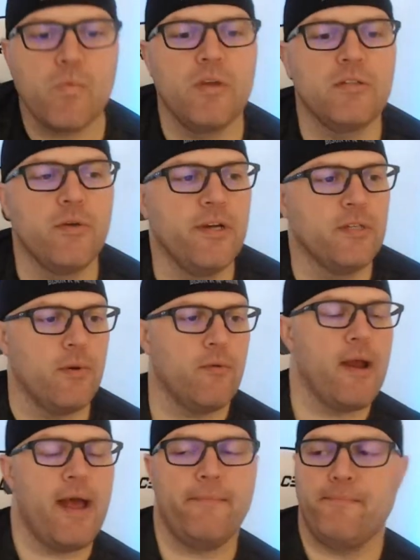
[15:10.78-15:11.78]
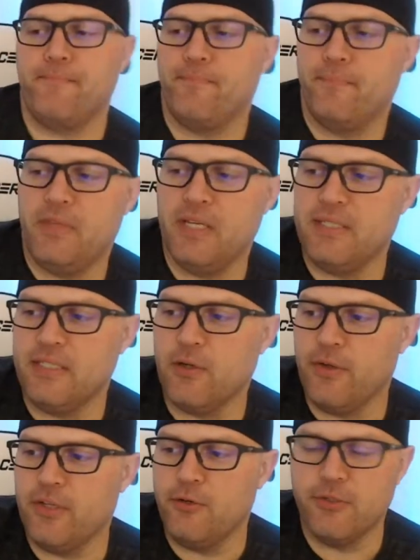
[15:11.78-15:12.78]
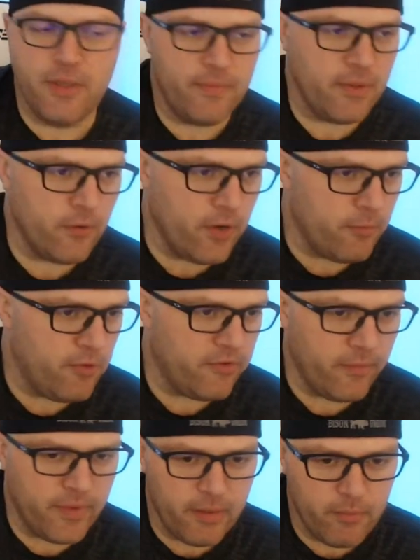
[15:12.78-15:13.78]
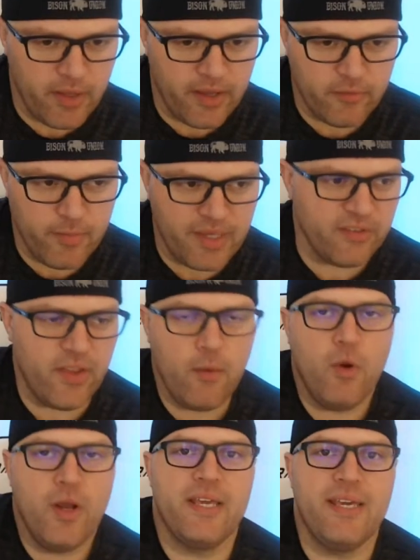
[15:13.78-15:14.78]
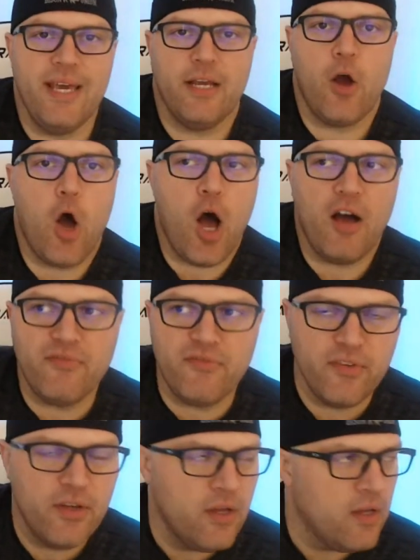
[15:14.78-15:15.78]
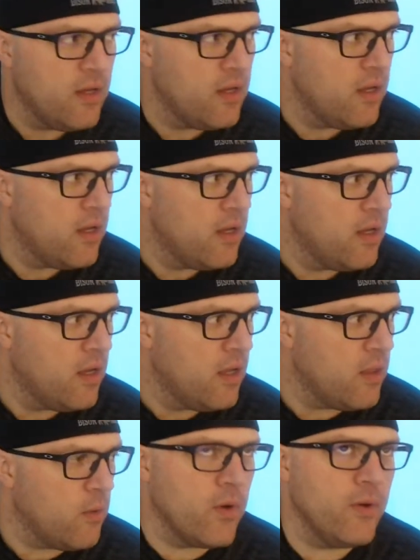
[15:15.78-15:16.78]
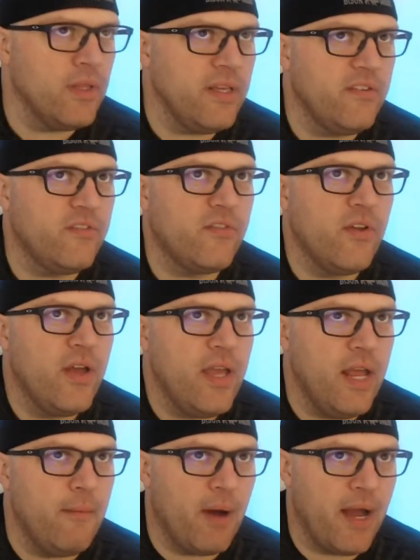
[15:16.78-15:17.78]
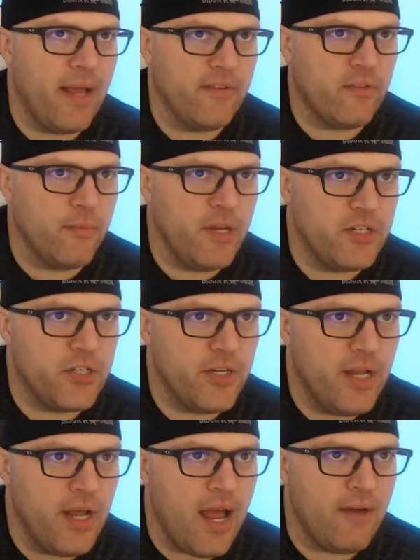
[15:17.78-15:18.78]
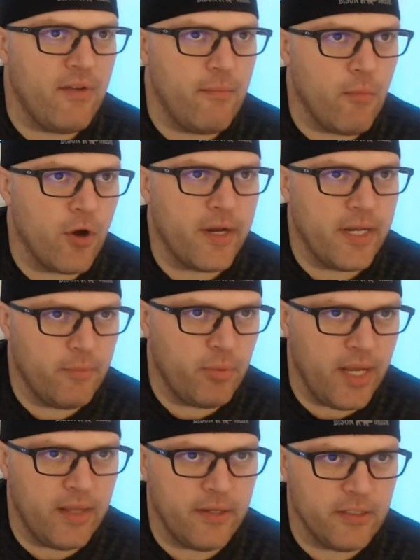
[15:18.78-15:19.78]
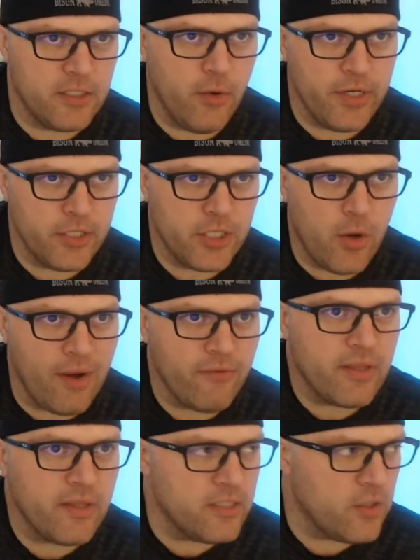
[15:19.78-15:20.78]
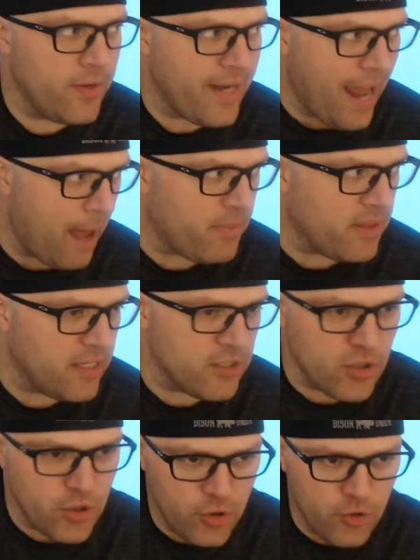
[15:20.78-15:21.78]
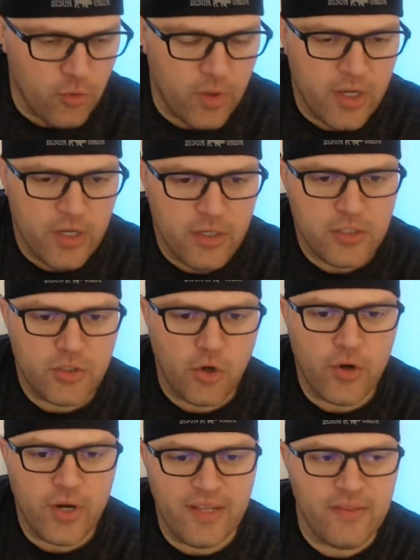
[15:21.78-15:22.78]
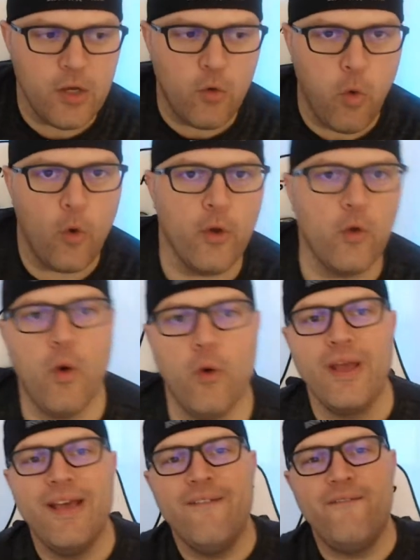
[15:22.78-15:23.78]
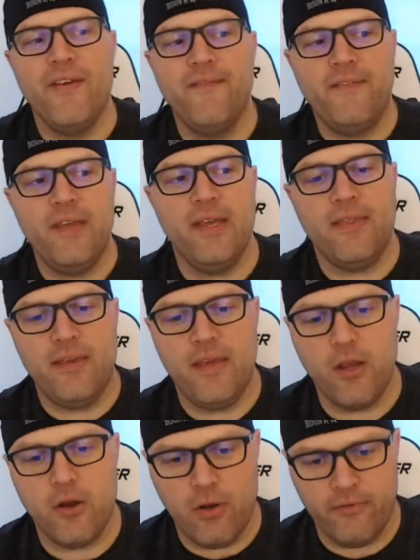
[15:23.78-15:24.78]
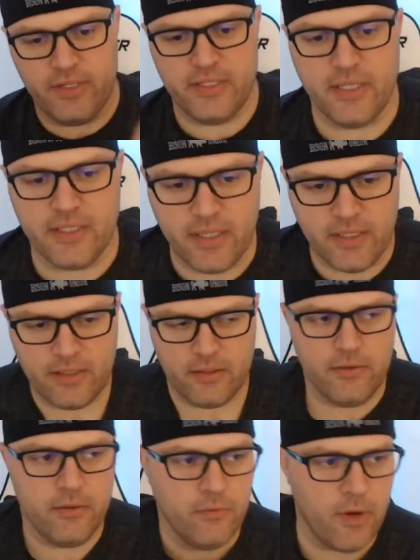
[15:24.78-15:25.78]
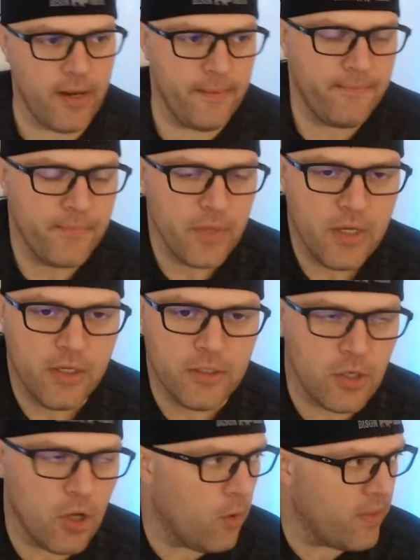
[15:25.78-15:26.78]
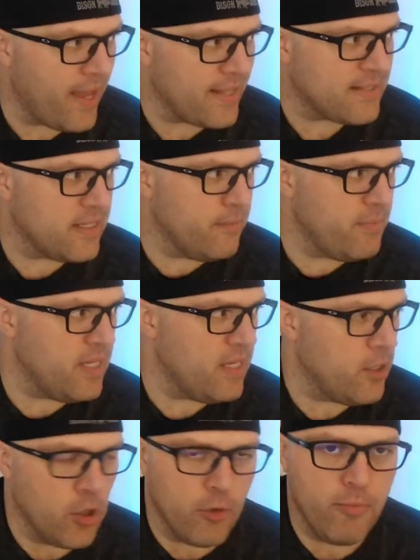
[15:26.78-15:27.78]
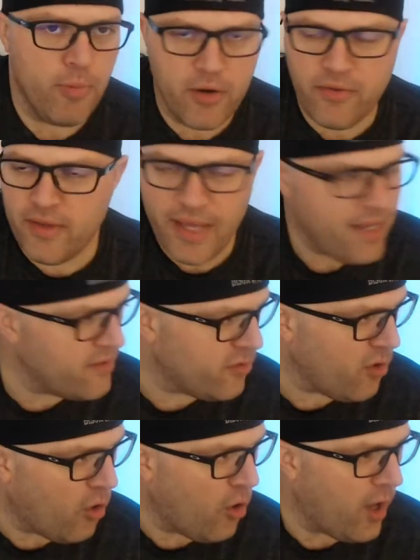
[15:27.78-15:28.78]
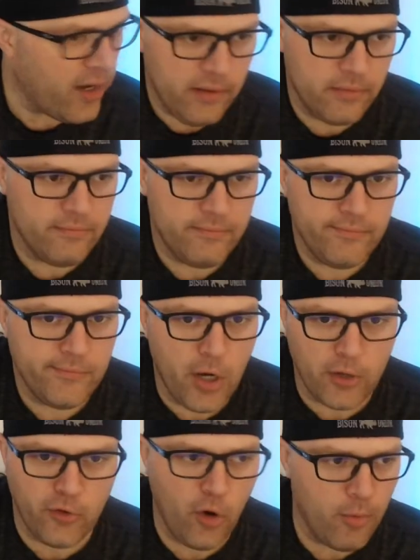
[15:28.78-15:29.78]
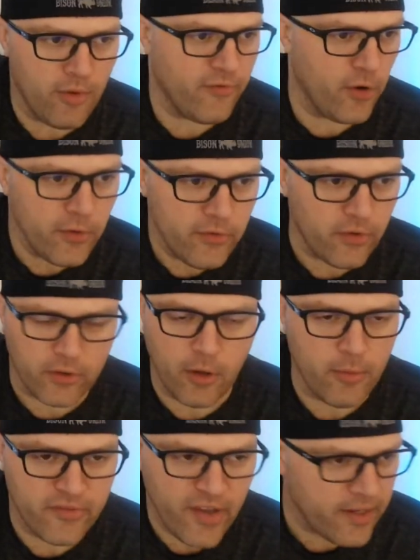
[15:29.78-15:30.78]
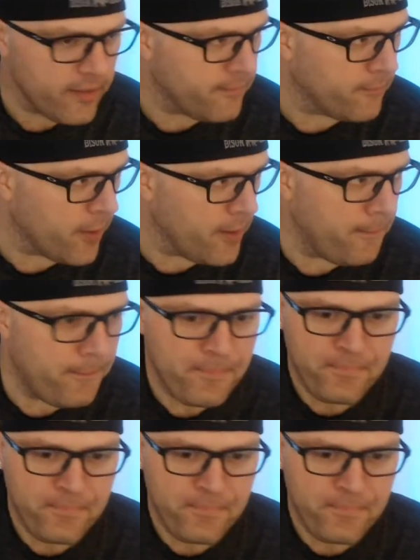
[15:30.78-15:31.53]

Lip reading: here's where we're at. Disney's going to do something. They're going to put something in place because they want to kick off. They want to, at least in my estimation, have a marketing plan that is going to show everything that is going to happen that is new, starting in the quote-unquote 50th year of existence, right? So that's going to be your birthdays on October 1st, October 2nd, right?